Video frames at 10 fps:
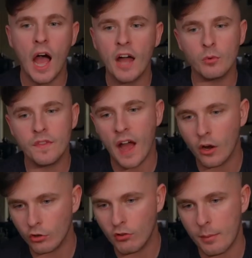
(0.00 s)
And with that,
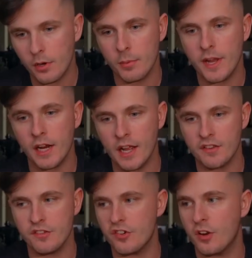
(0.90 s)
I'm gonna wrap it up here,
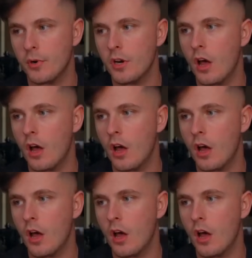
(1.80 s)
ladies and gentlemen.